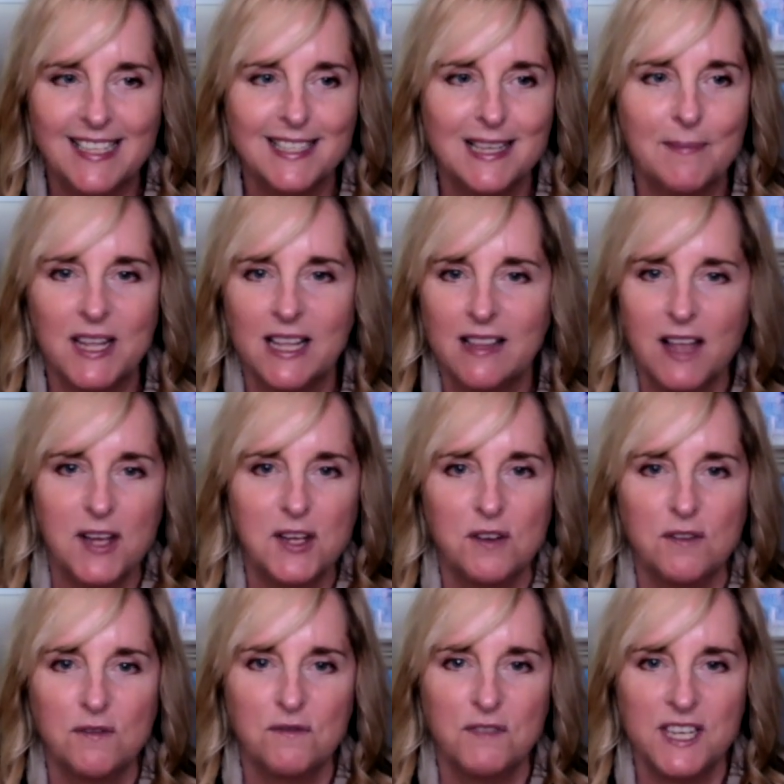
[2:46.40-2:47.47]
is something like
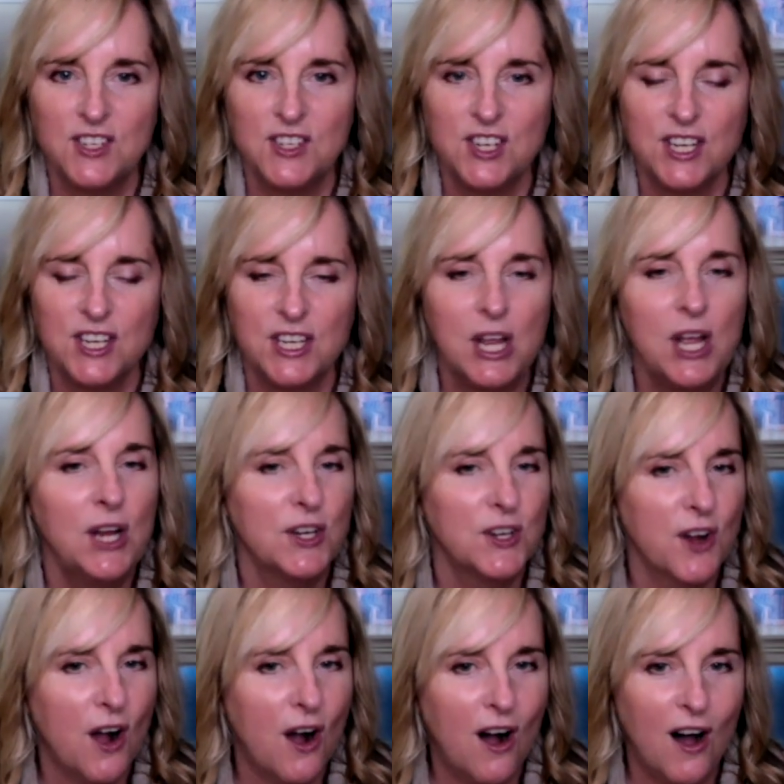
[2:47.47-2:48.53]
your vision,
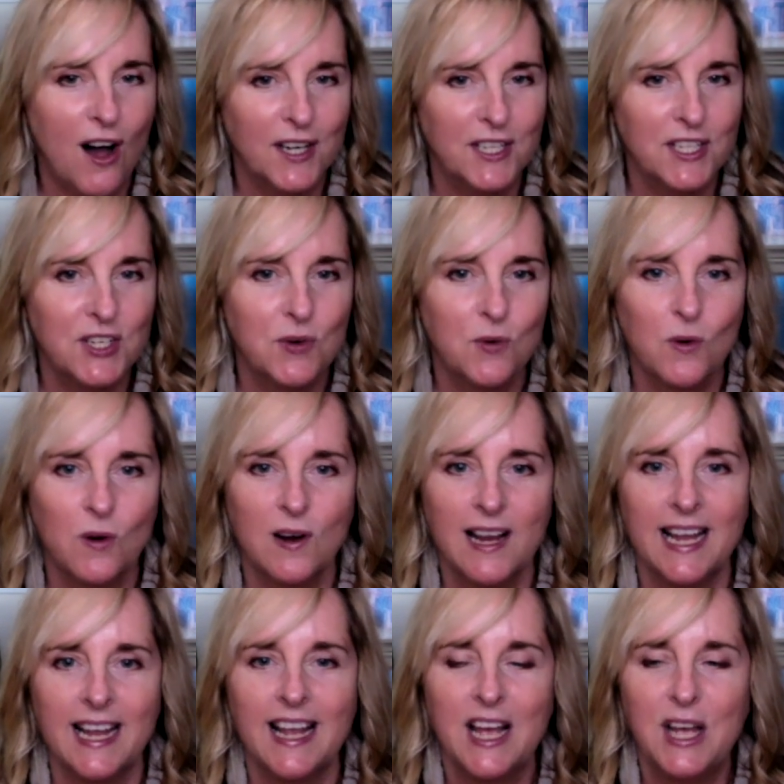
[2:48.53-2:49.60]
your
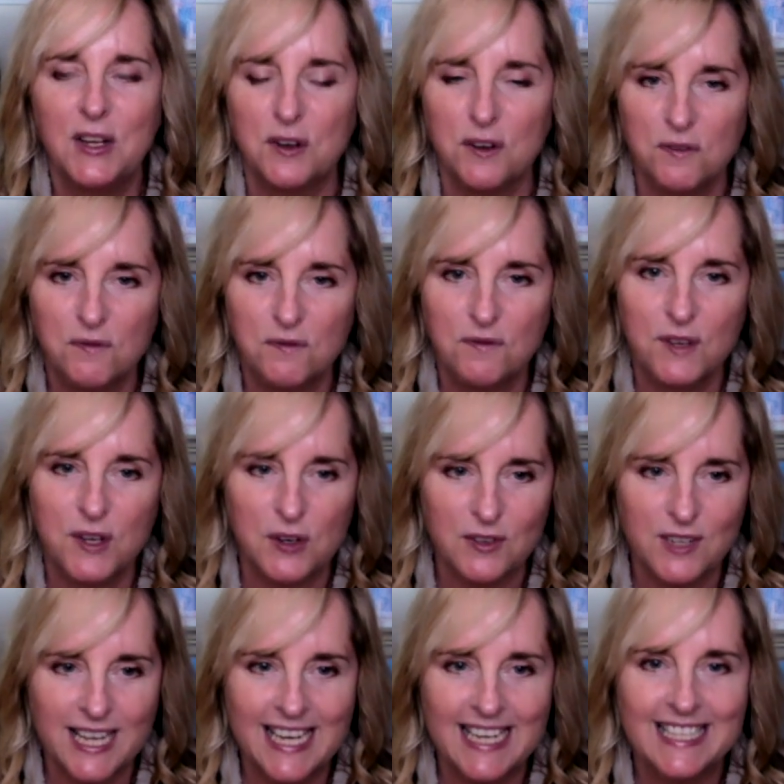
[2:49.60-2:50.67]
auditory, your, your
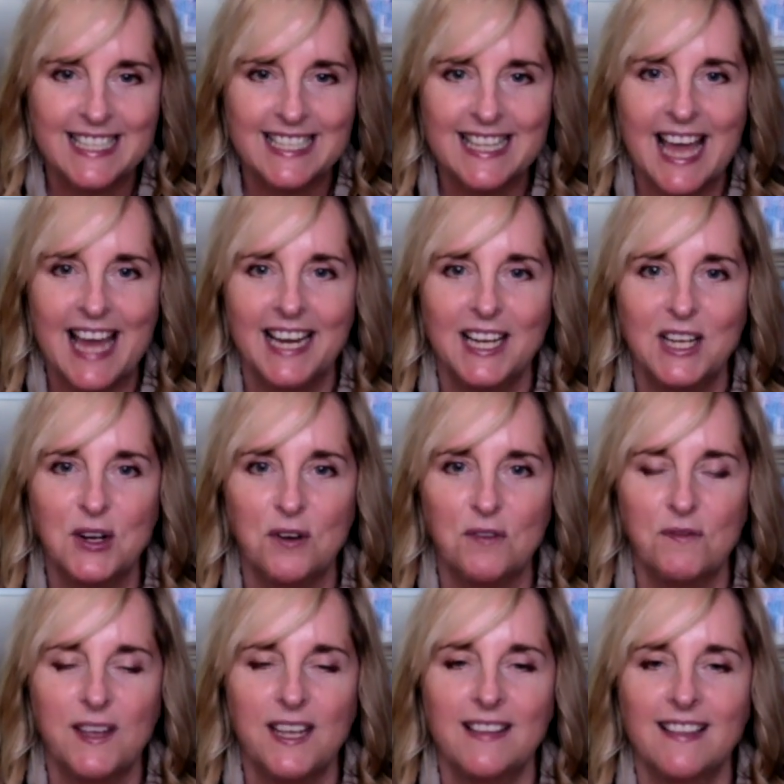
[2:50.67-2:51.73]
kinesthetic, your
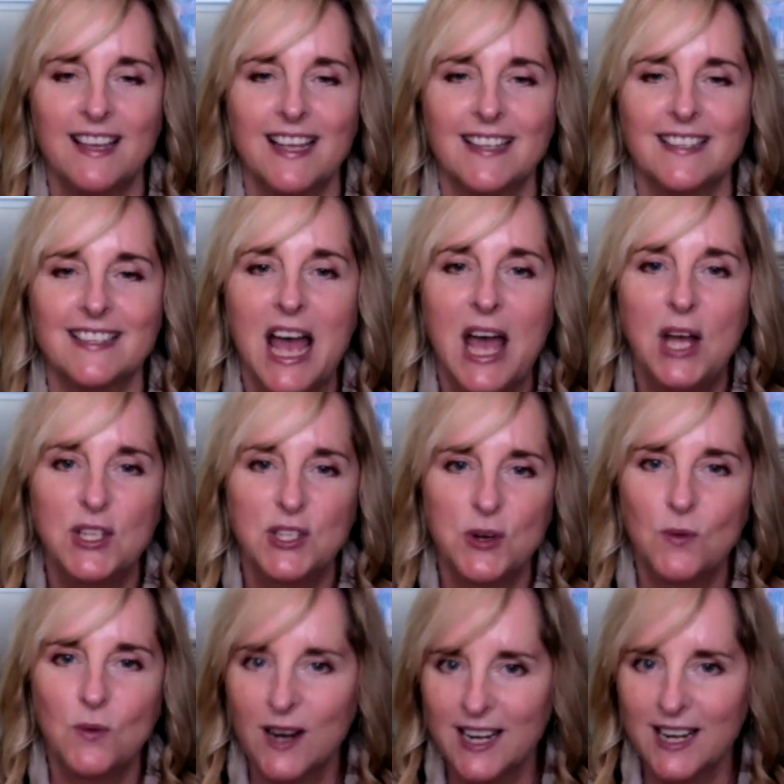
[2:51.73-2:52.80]
feelings. So
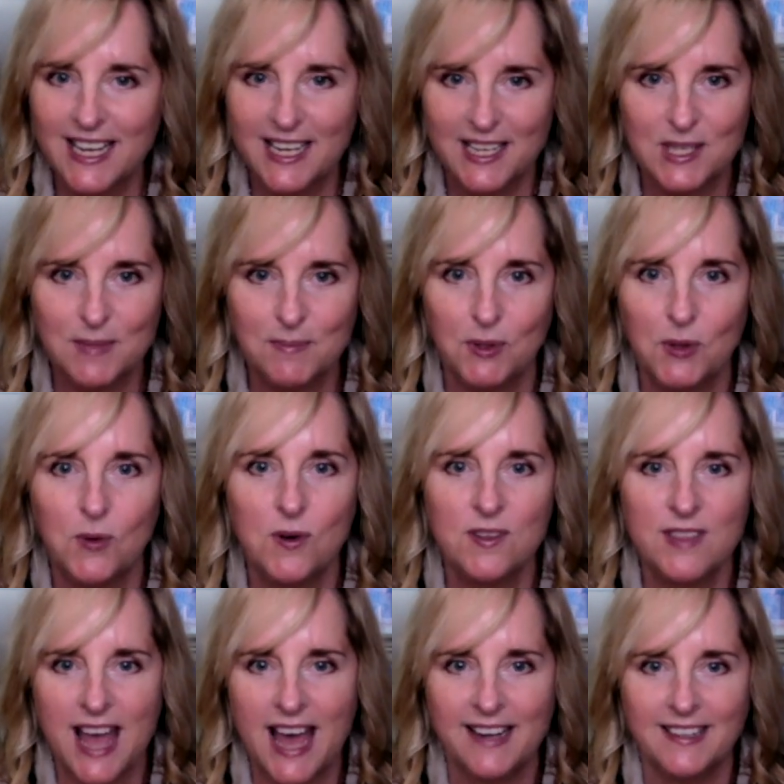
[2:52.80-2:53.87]
we're going to explore
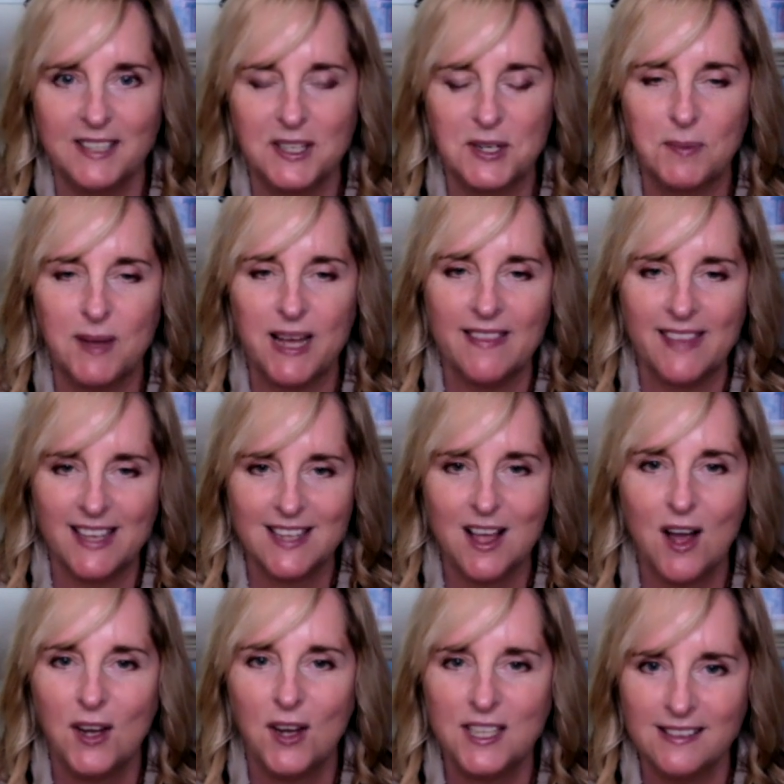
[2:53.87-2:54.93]
that a little bit. That's
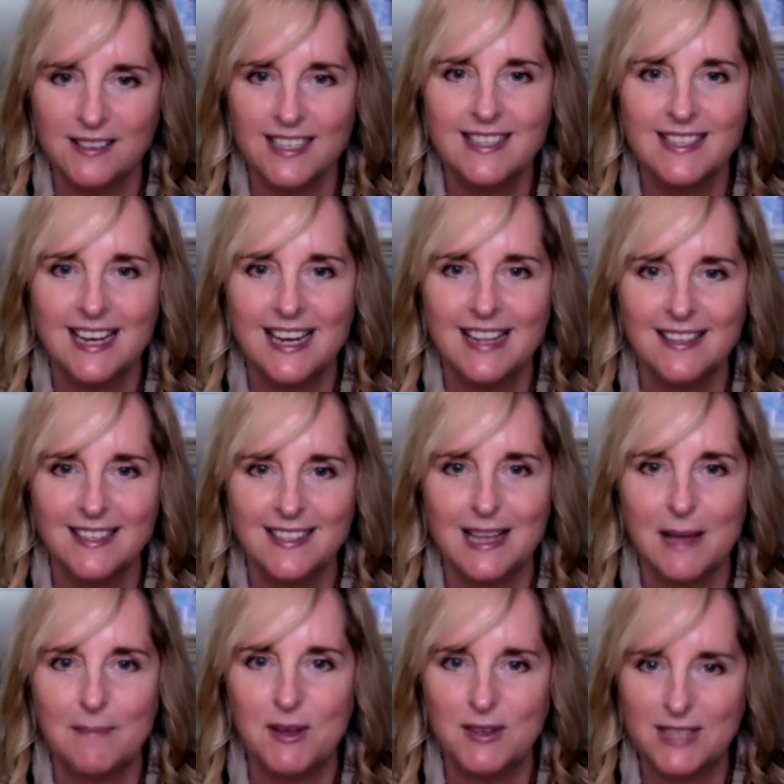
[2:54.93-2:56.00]
called eliciting the
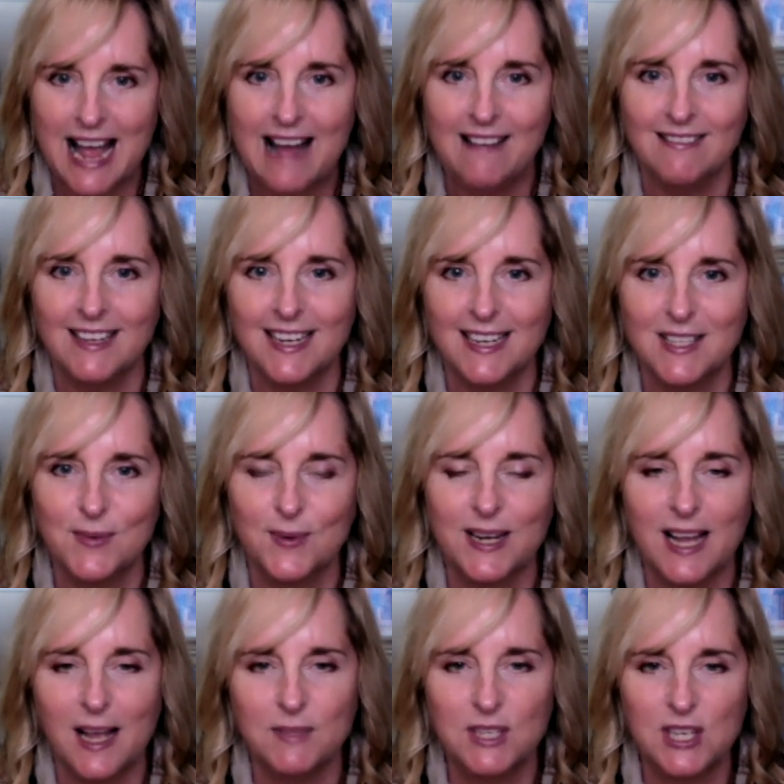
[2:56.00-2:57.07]
submodalities when
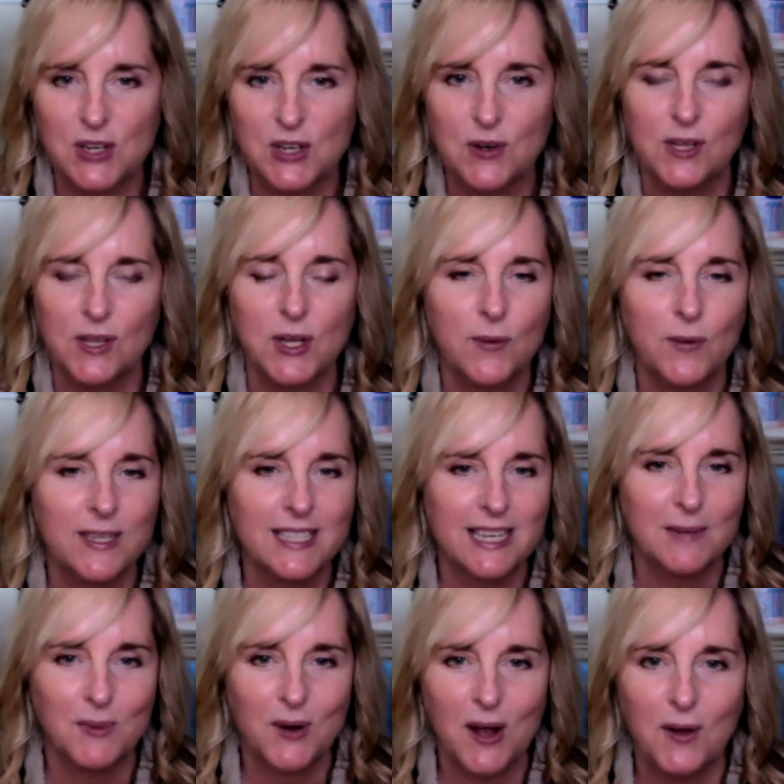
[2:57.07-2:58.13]
it comes to
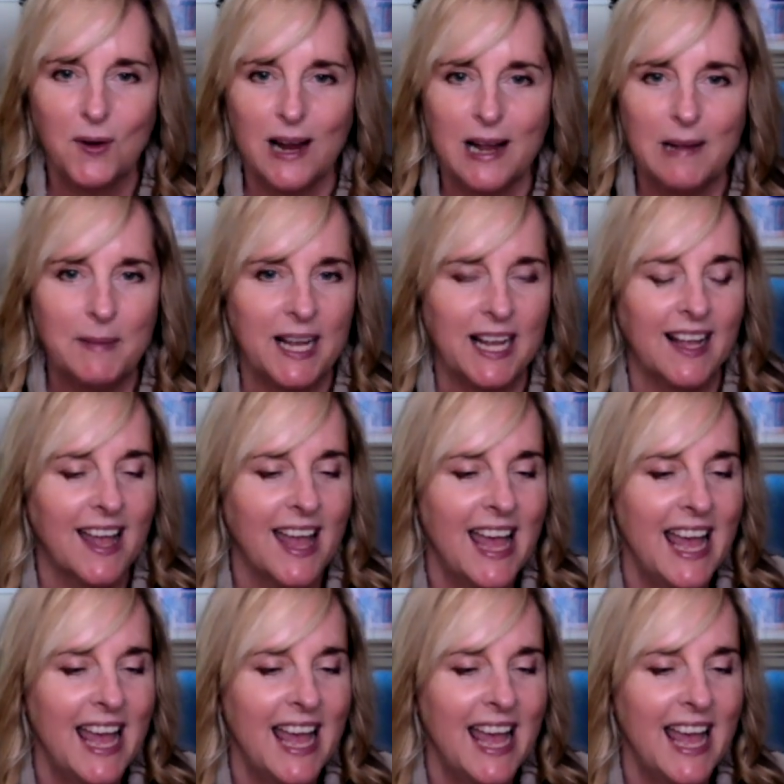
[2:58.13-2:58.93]
neurolinguistic programming.